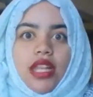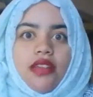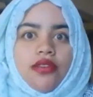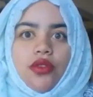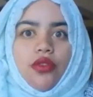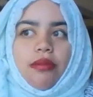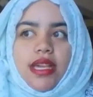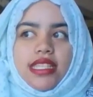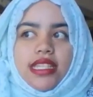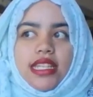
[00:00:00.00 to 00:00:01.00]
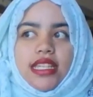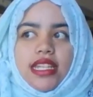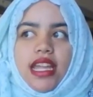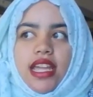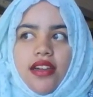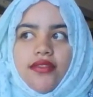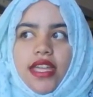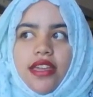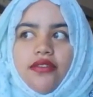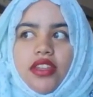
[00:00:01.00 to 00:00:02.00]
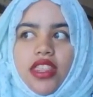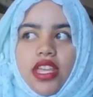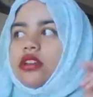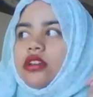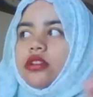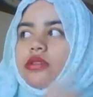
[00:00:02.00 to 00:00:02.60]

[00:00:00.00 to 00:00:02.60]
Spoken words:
life story basically. Did I cover everything?